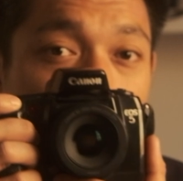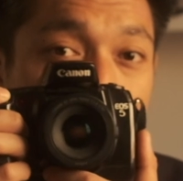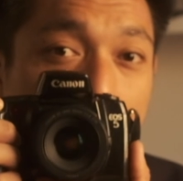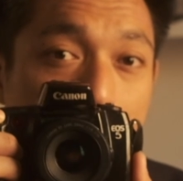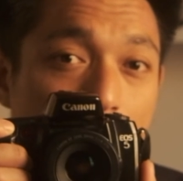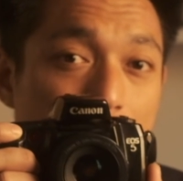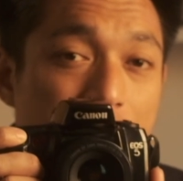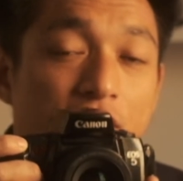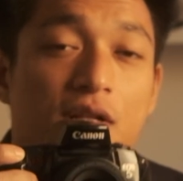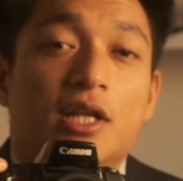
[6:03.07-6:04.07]
and
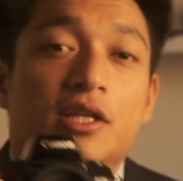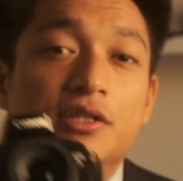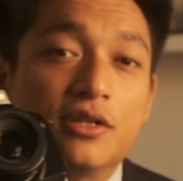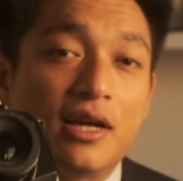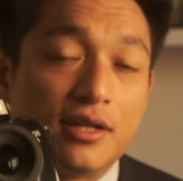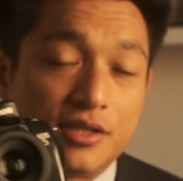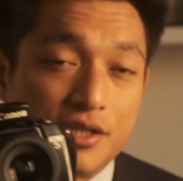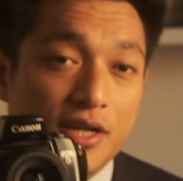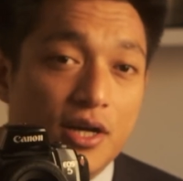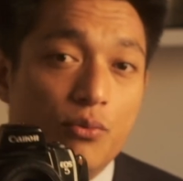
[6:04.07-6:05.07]
recompose
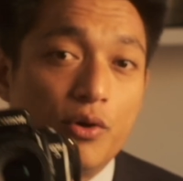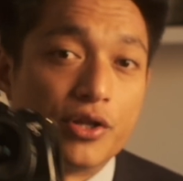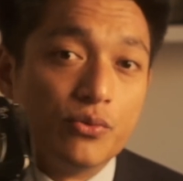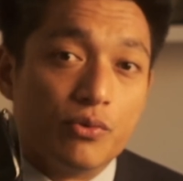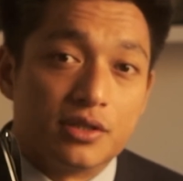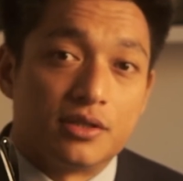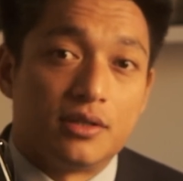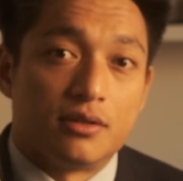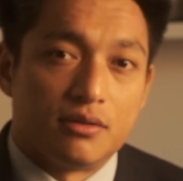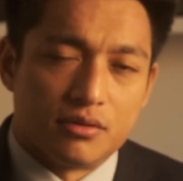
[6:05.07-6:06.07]
to what you want
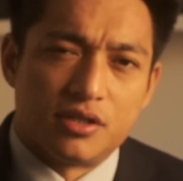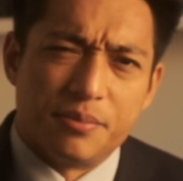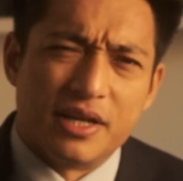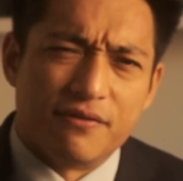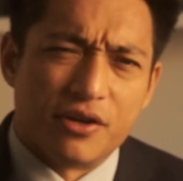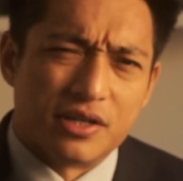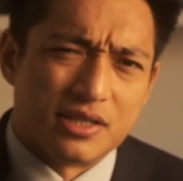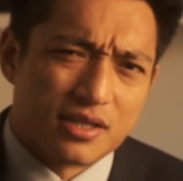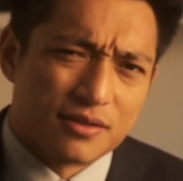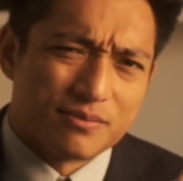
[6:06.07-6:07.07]
to be in
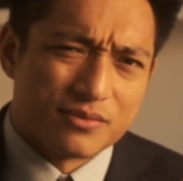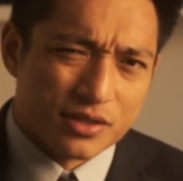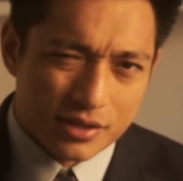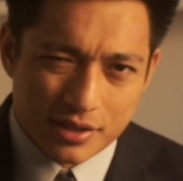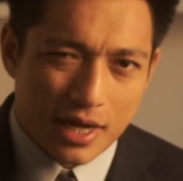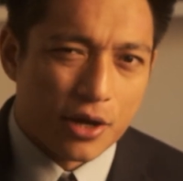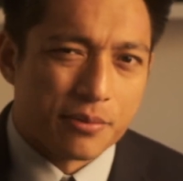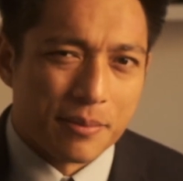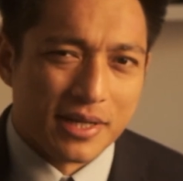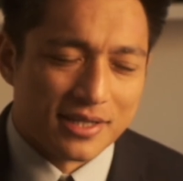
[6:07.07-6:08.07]
focus. I hope
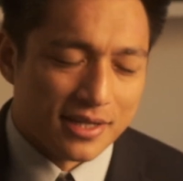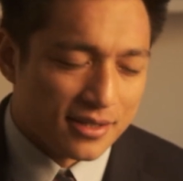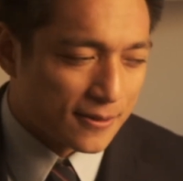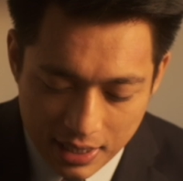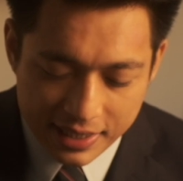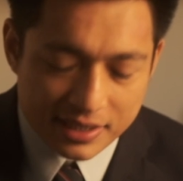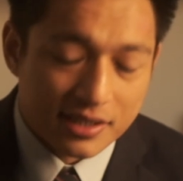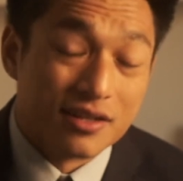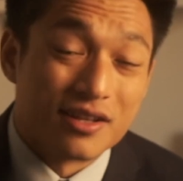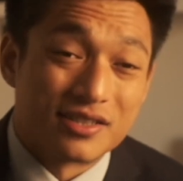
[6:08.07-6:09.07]
that made sense. I guess
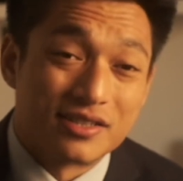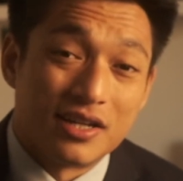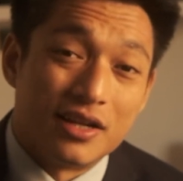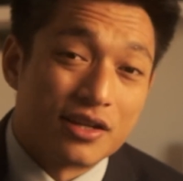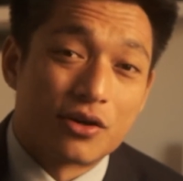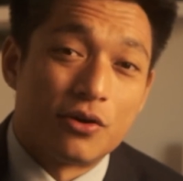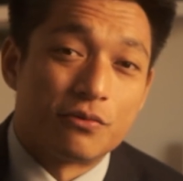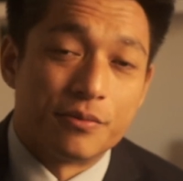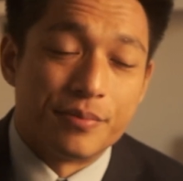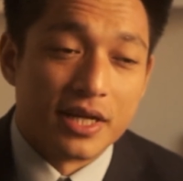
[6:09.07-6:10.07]
another con
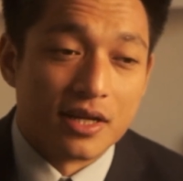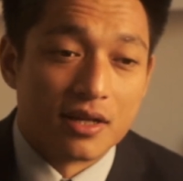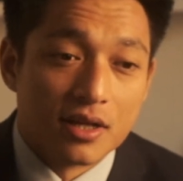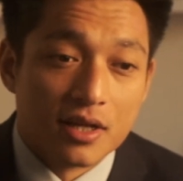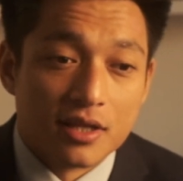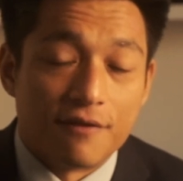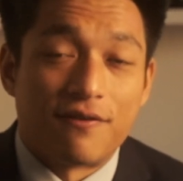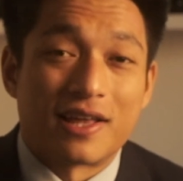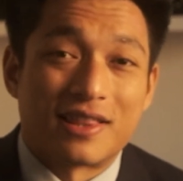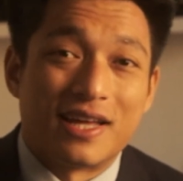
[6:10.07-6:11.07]
would be the
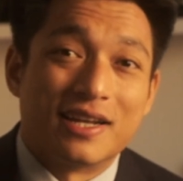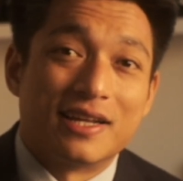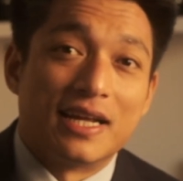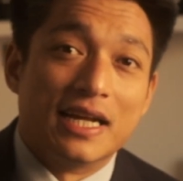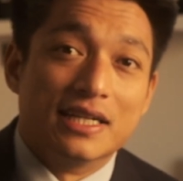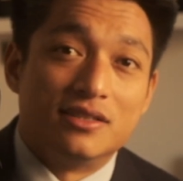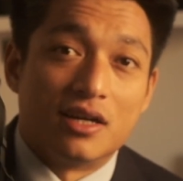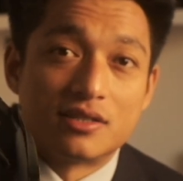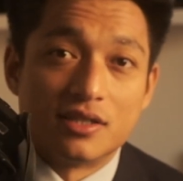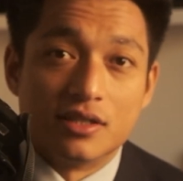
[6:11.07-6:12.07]
fact that it
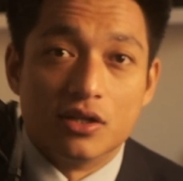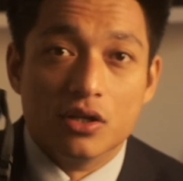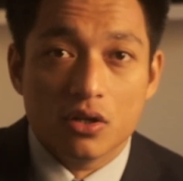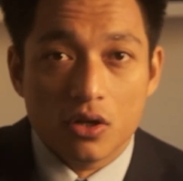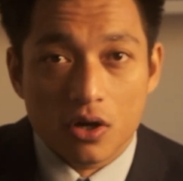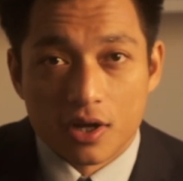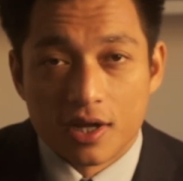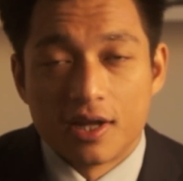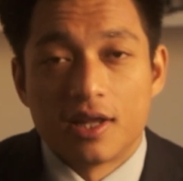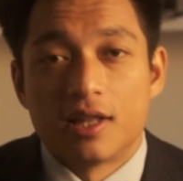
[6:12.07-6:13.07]
doesn't
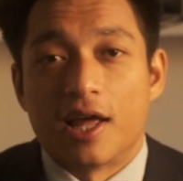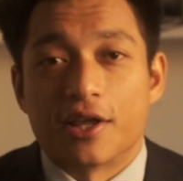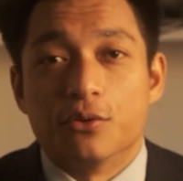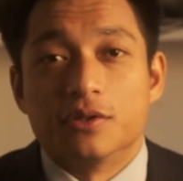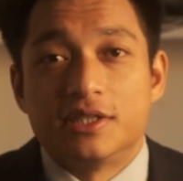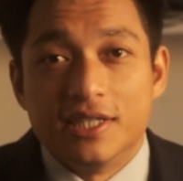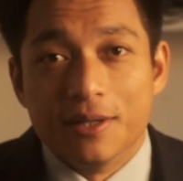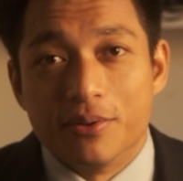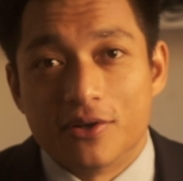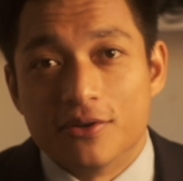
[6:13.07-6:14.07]
look like your
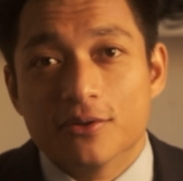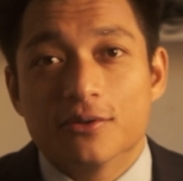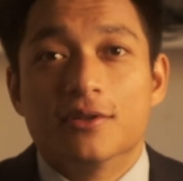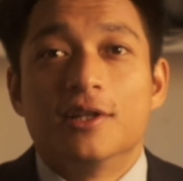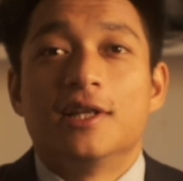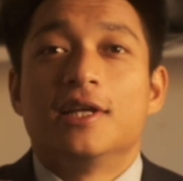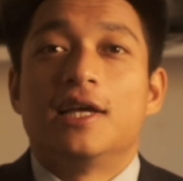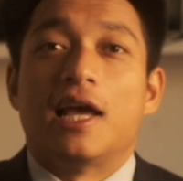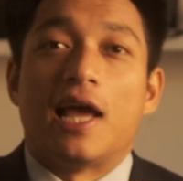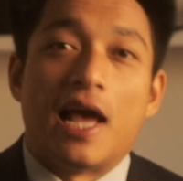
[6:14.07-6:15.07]
typical
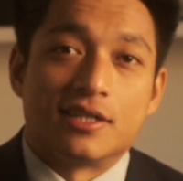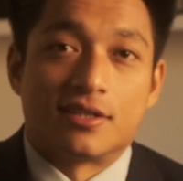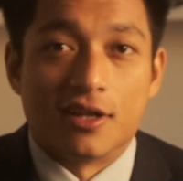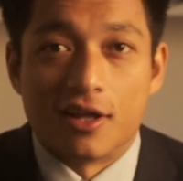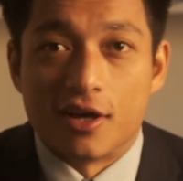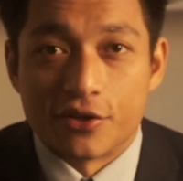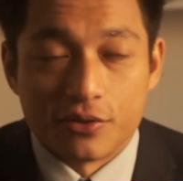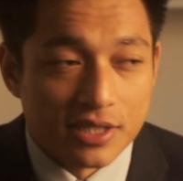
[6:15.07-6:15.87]
SLR, your